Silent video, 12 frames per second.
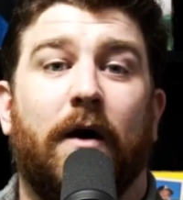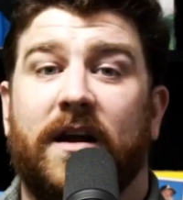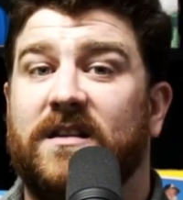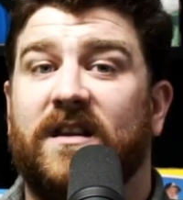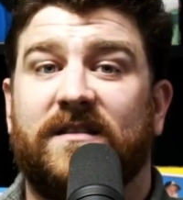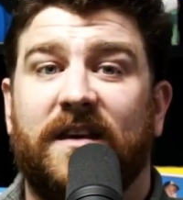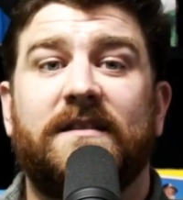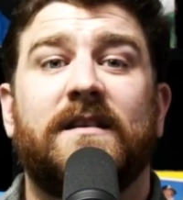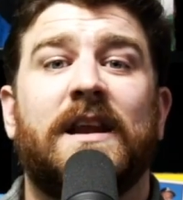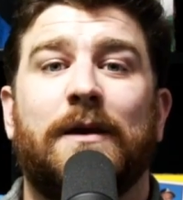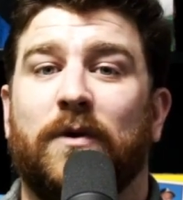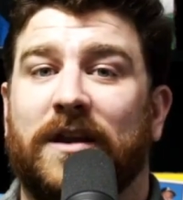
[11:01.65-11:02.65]
End of the
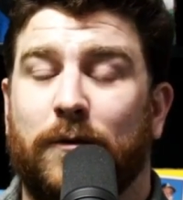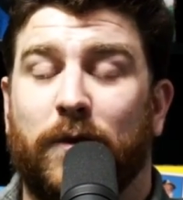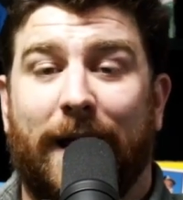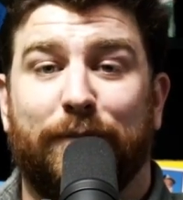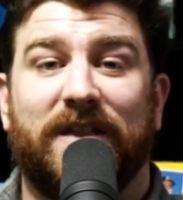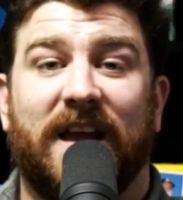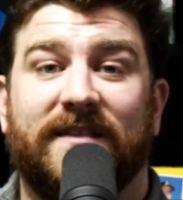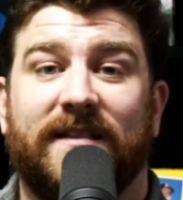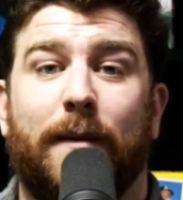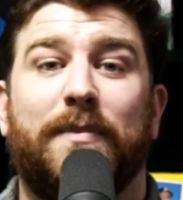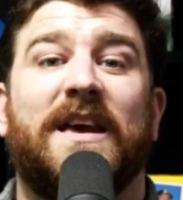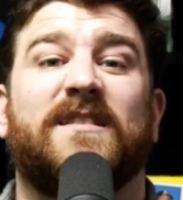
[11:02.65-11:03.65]
season, he really ramped things
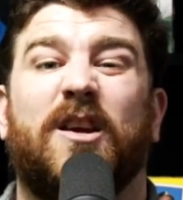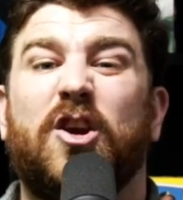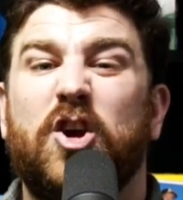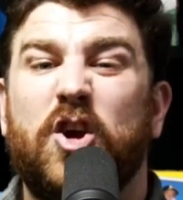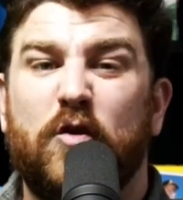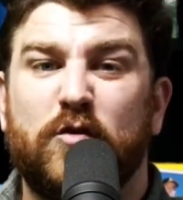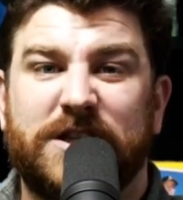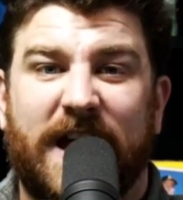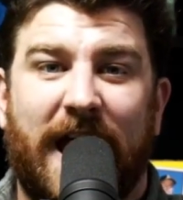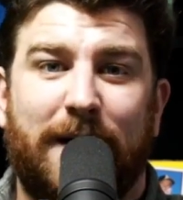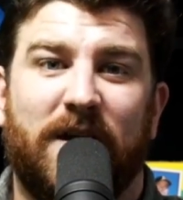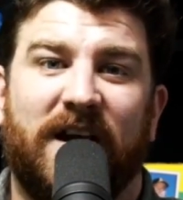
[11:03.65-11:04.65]
up. He has a huge
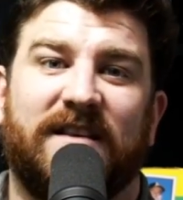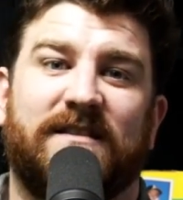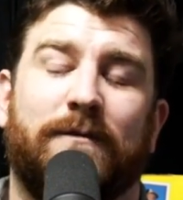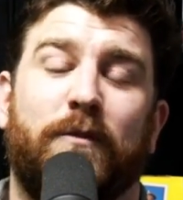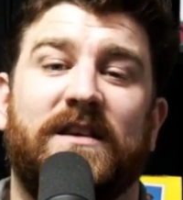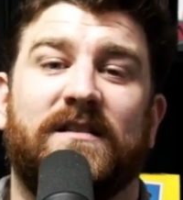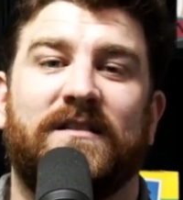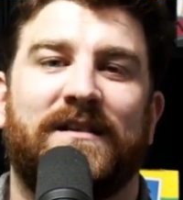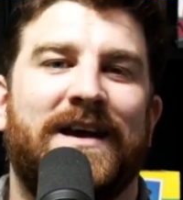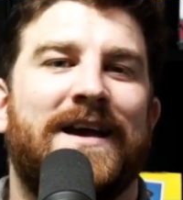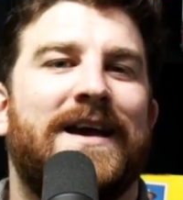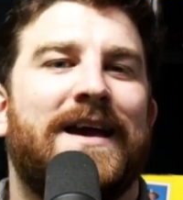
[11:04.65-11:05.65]
game against the Wizards,
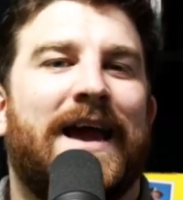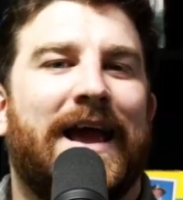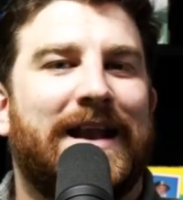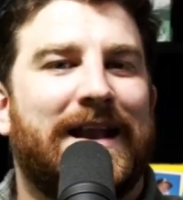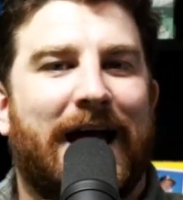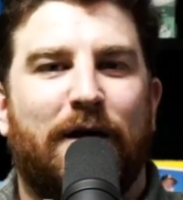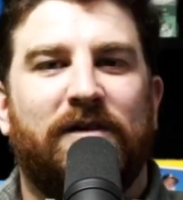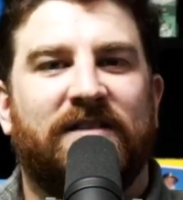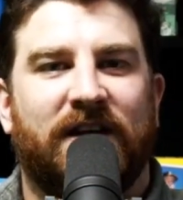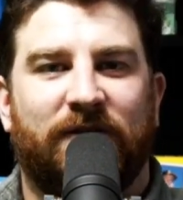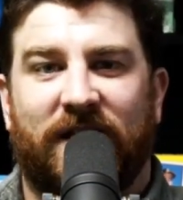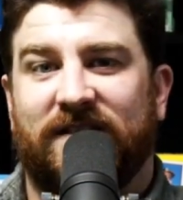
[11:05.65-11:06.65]
and now he's
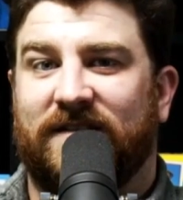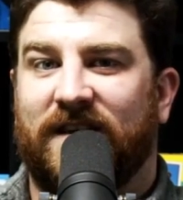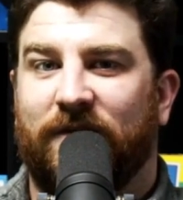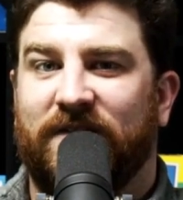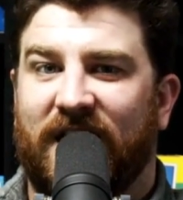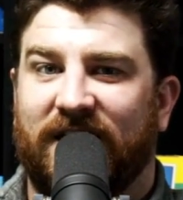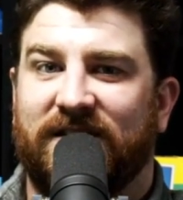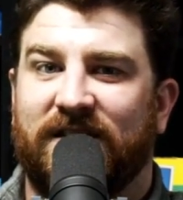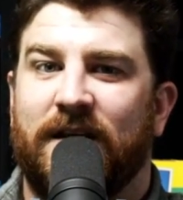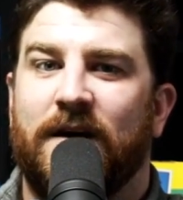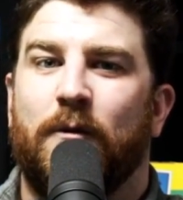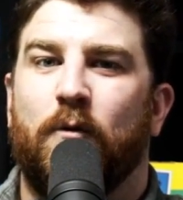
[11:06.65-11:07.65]
going to face a tough test
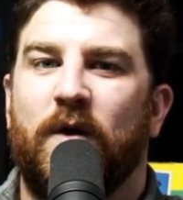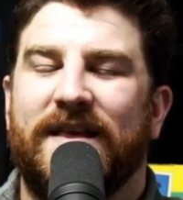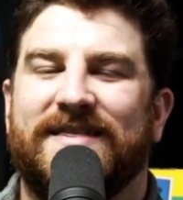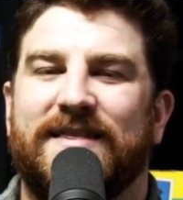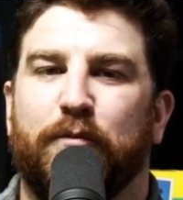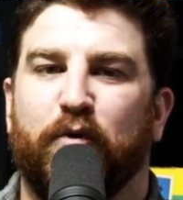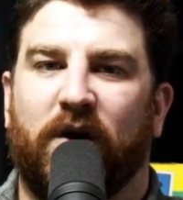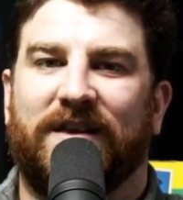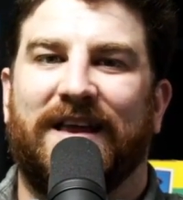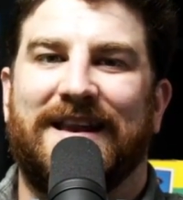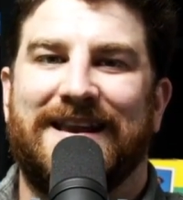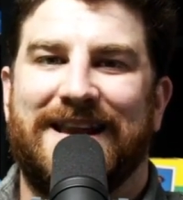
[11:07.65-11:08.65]
with the
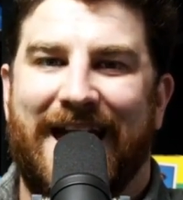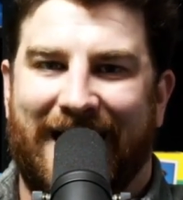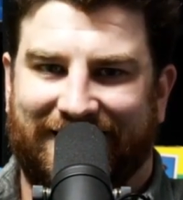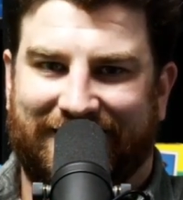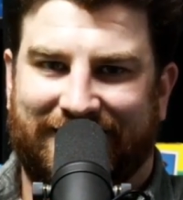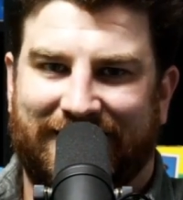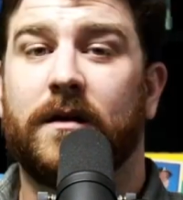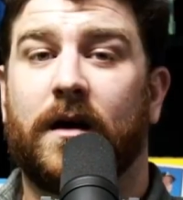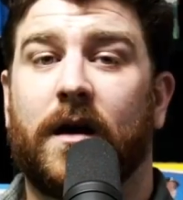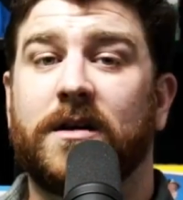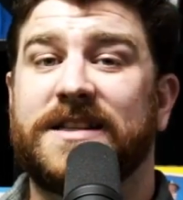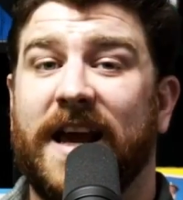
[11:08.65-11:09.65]
Brooklyn Nets.
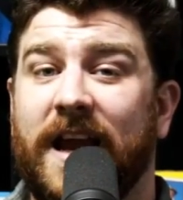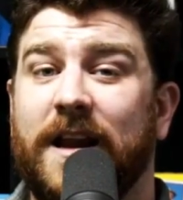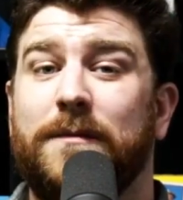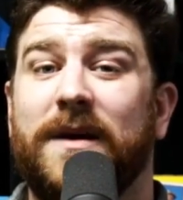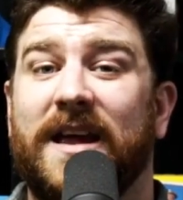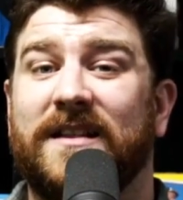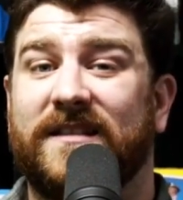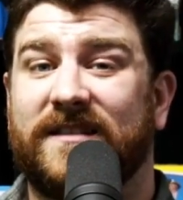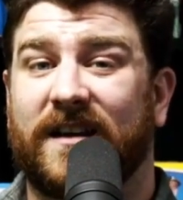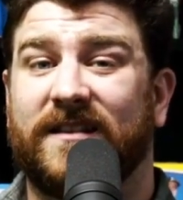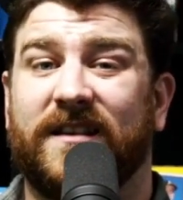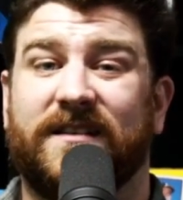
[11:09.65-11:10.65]
Are Tatum and the
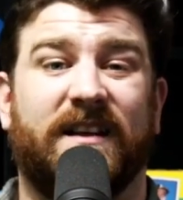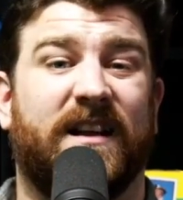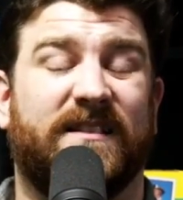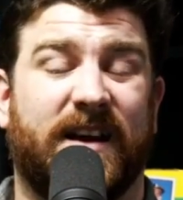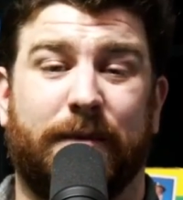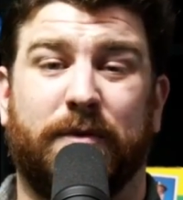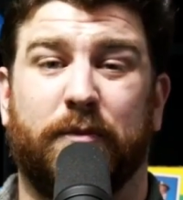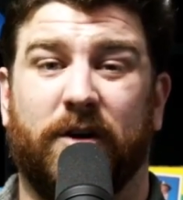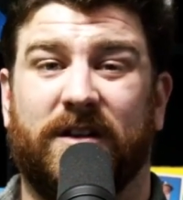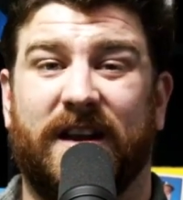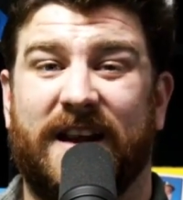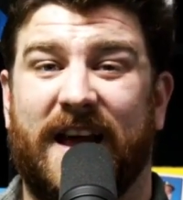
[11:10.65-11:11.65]
Celtics going to top the
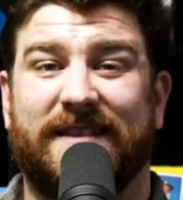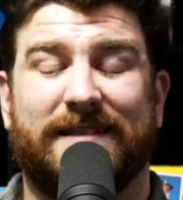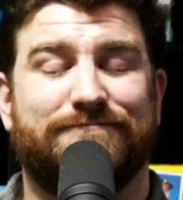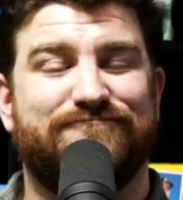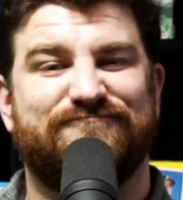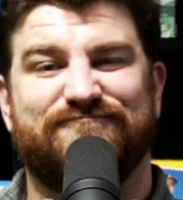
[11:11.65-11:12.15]
Brooklyn Nets?